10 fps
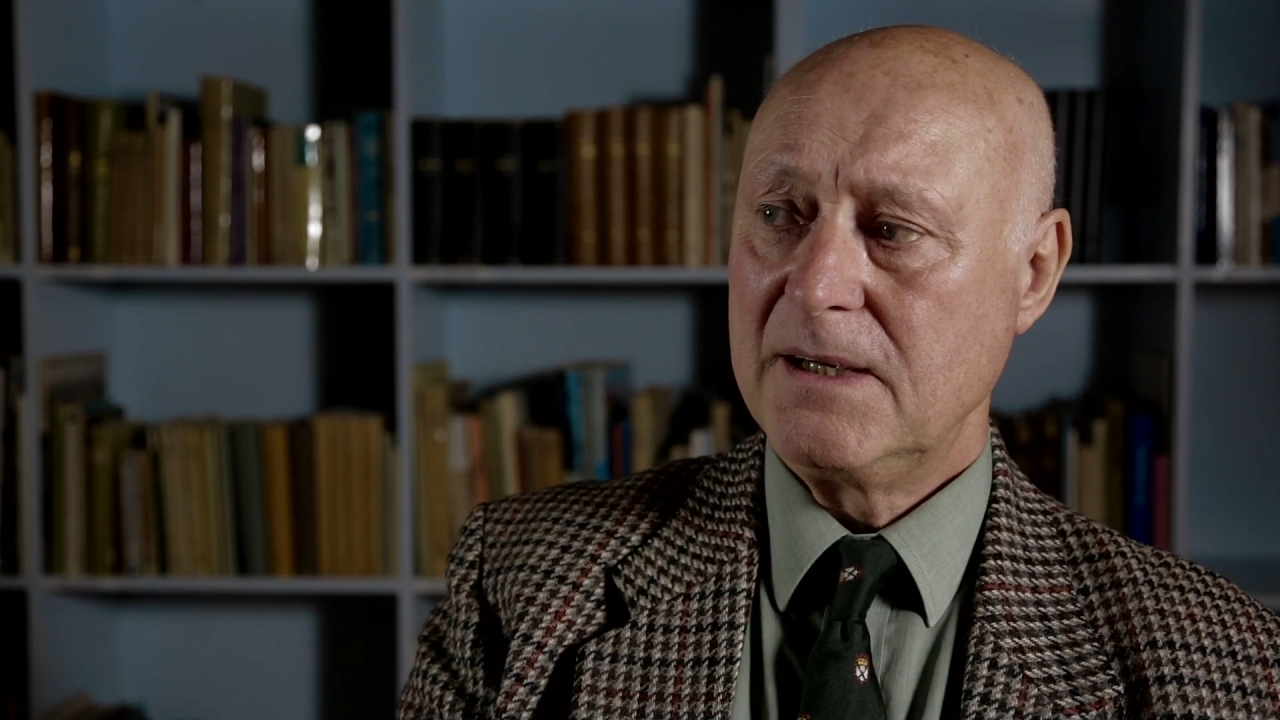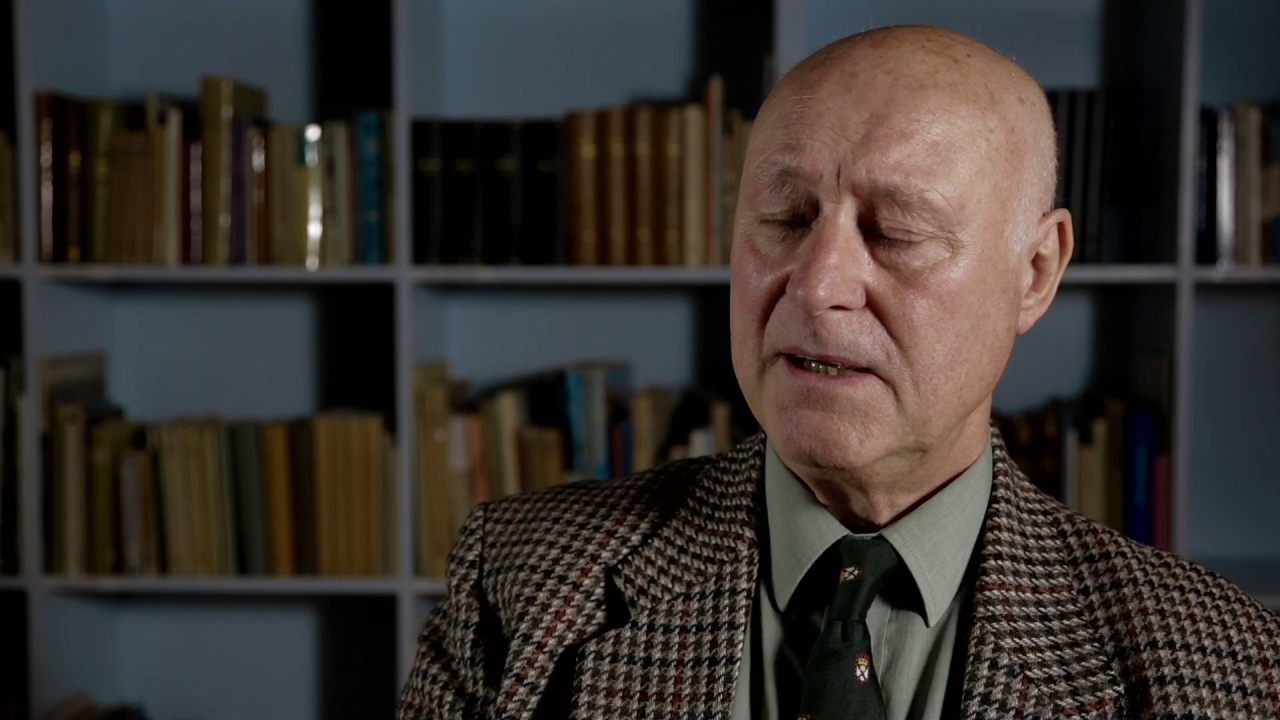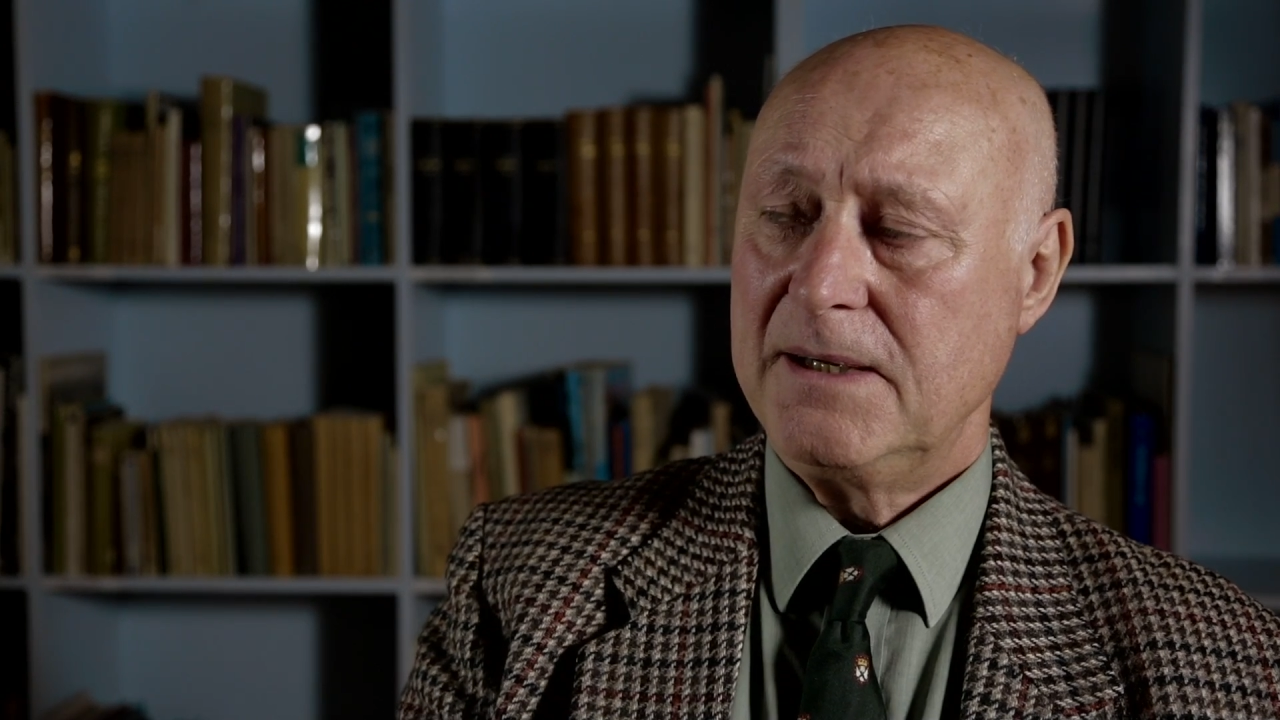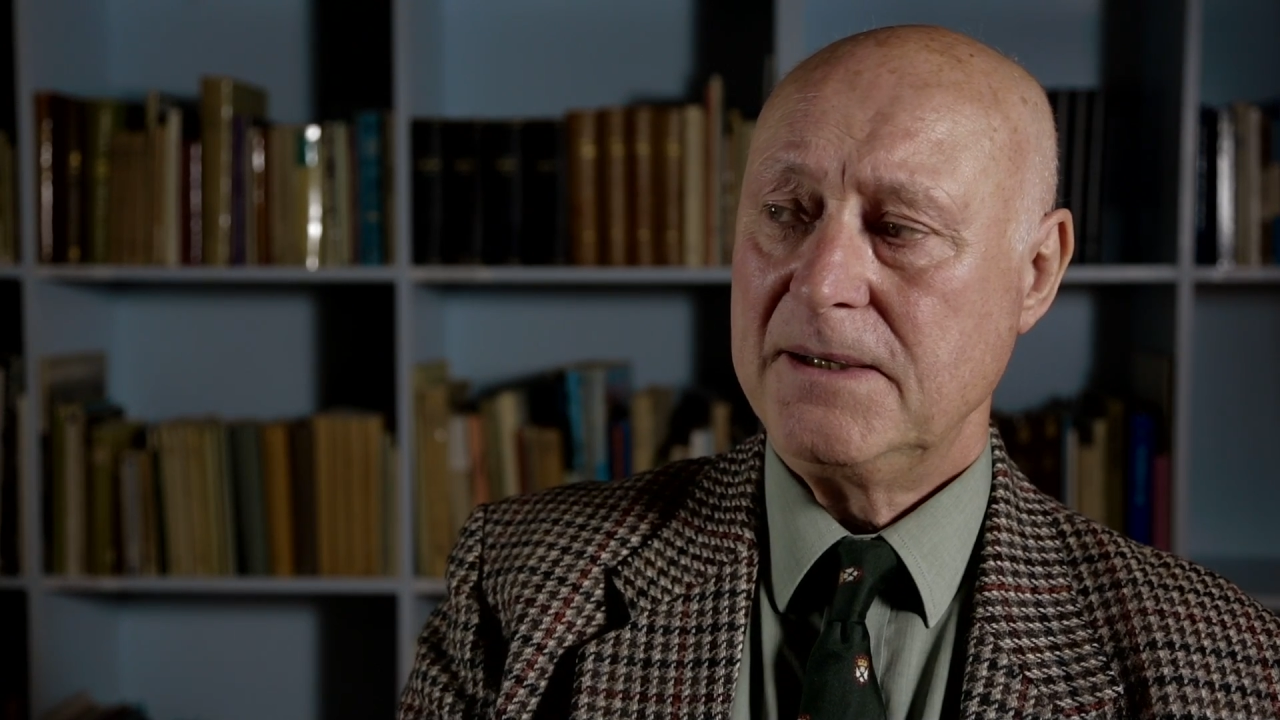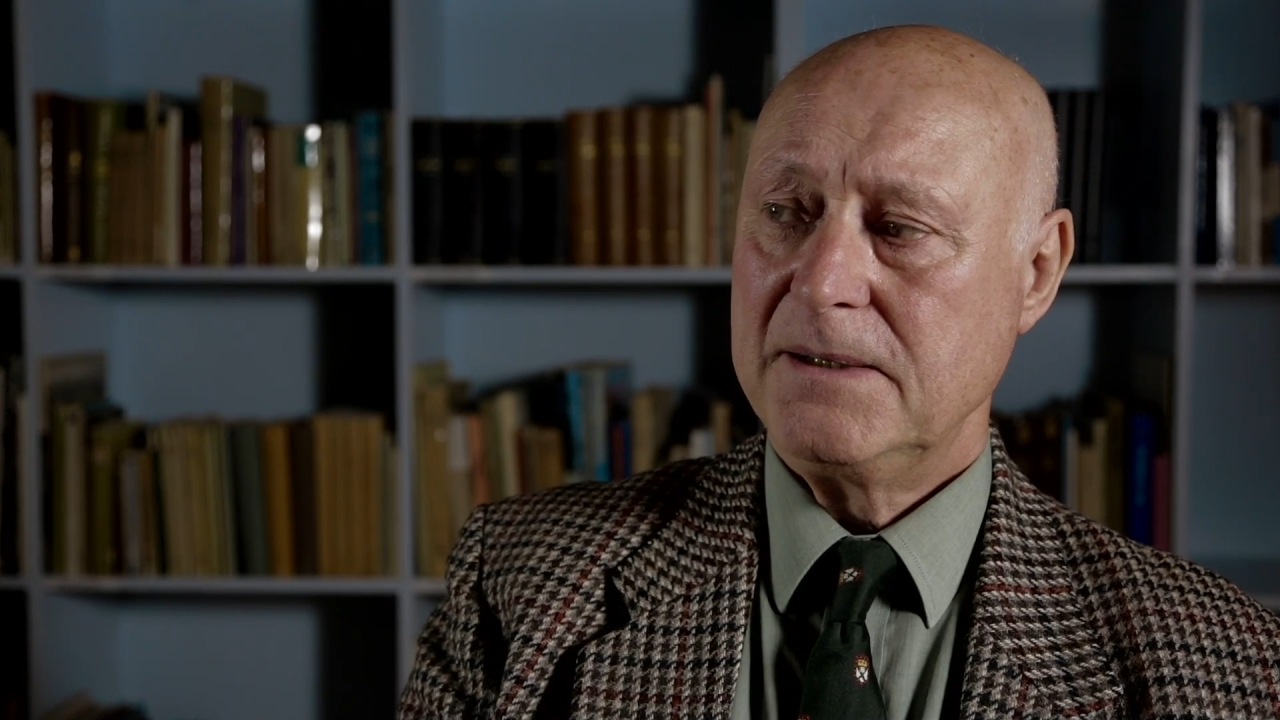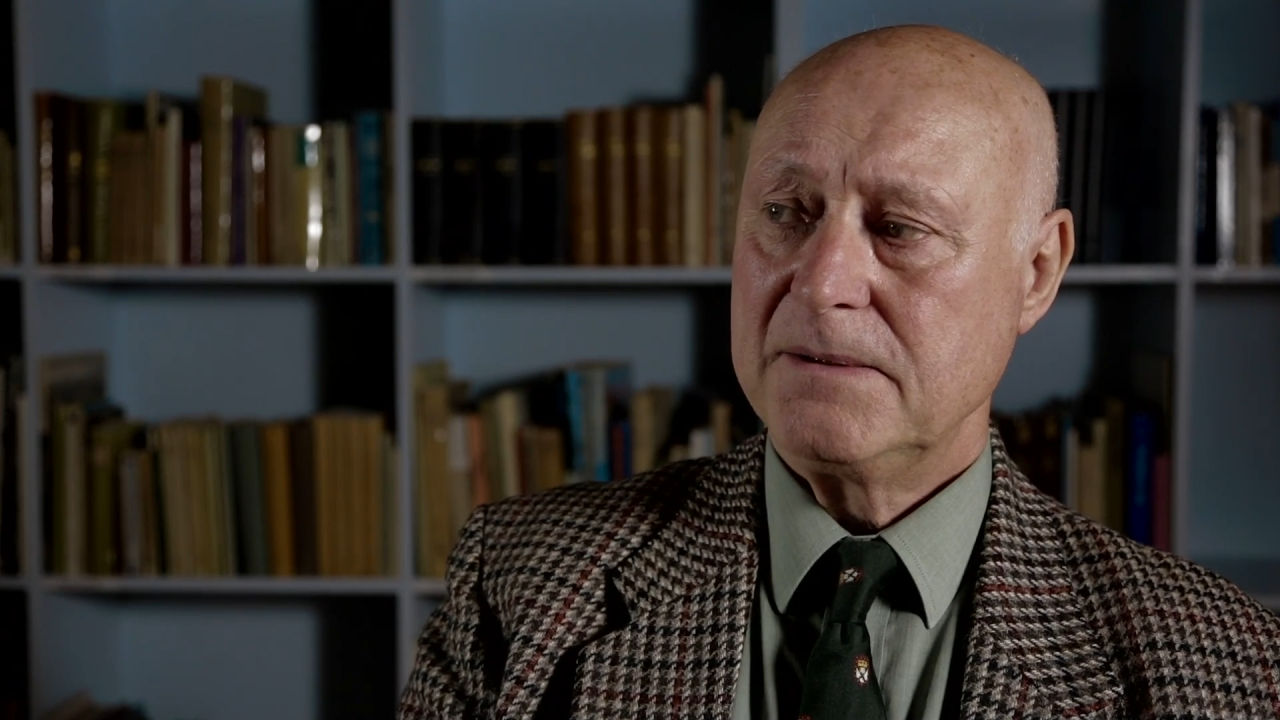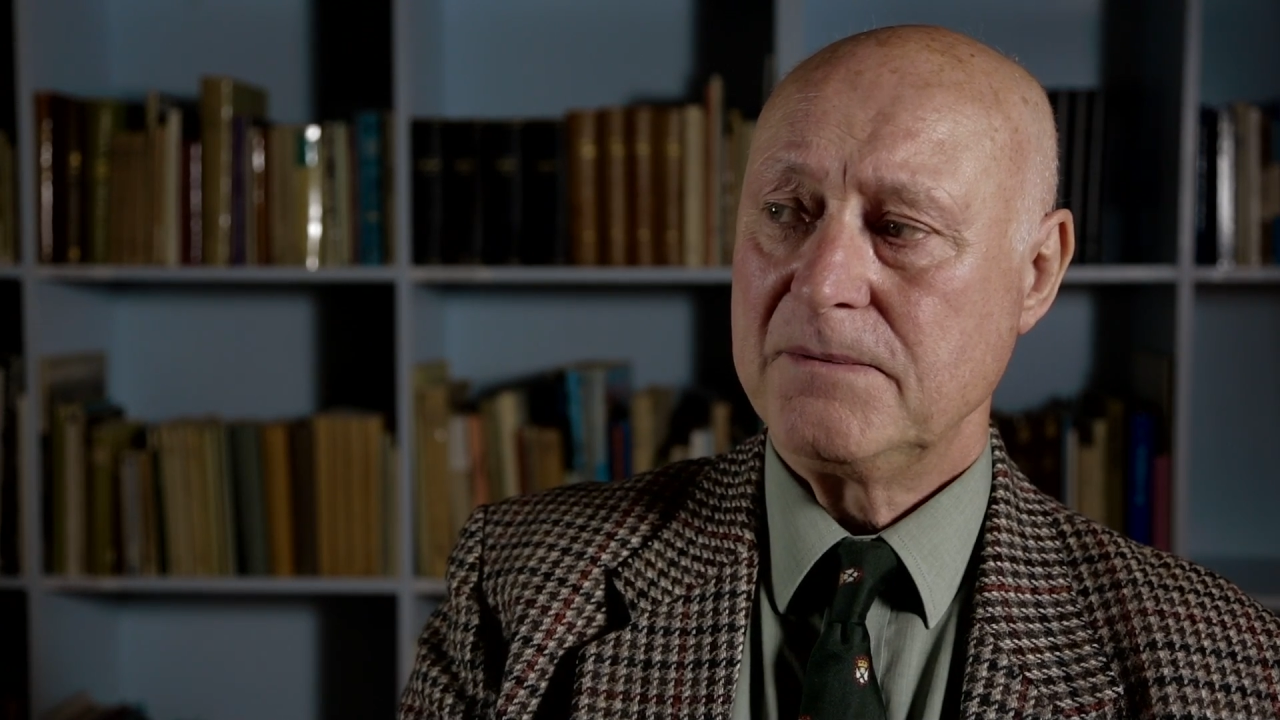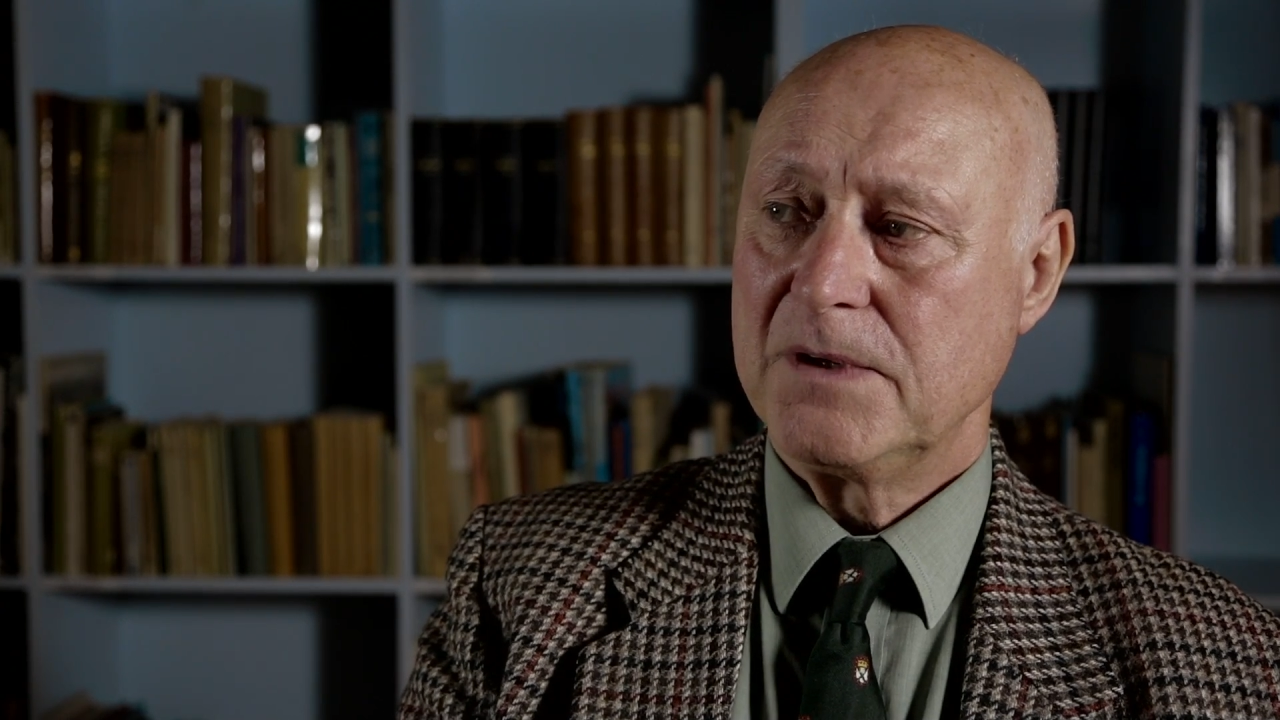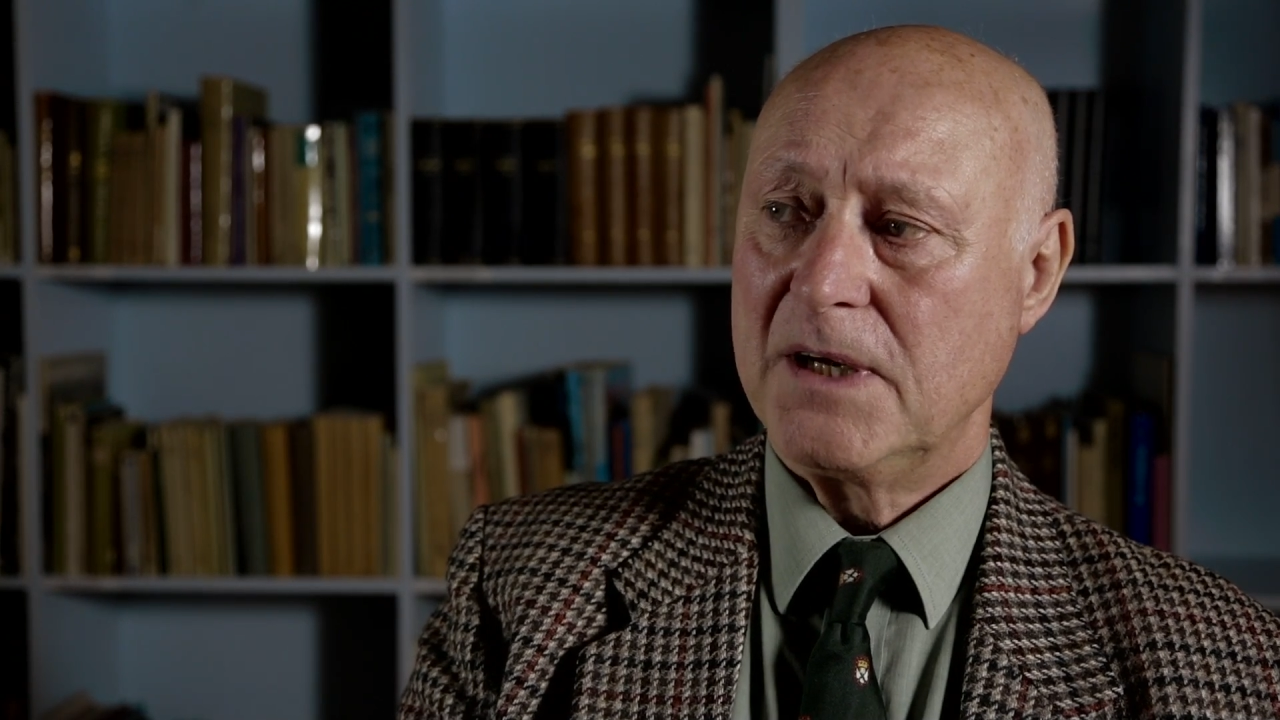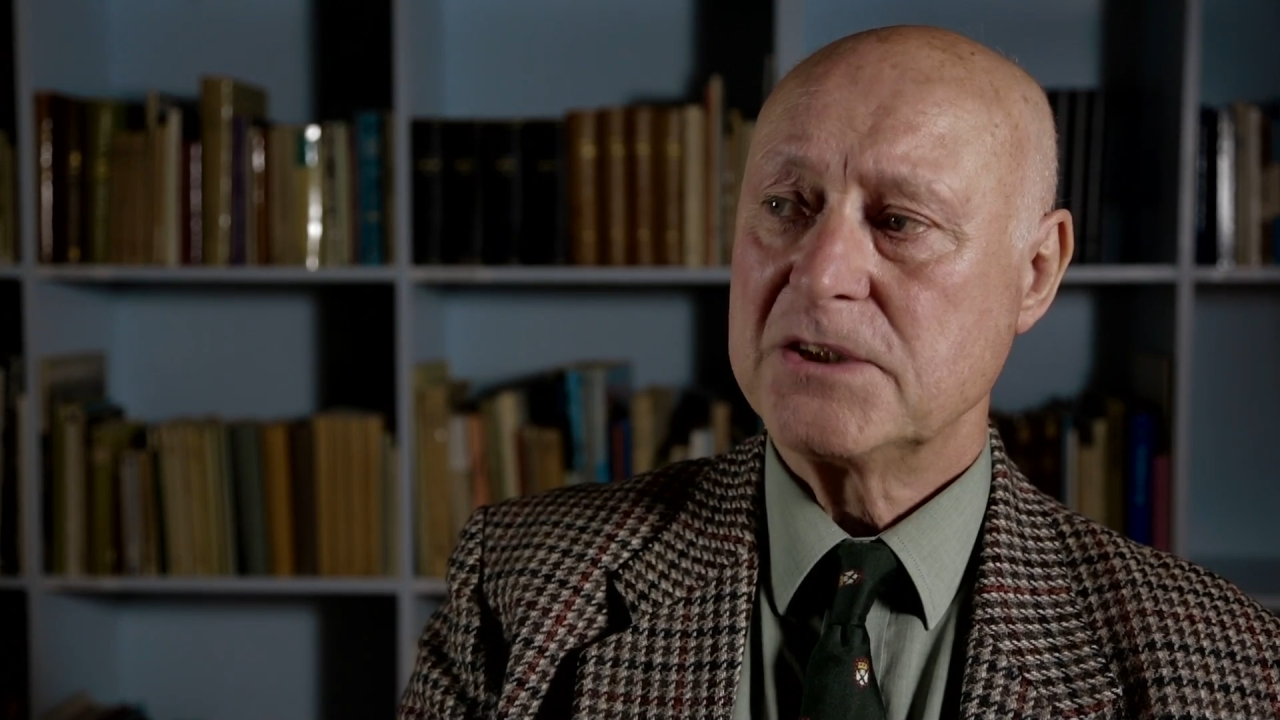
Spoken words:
a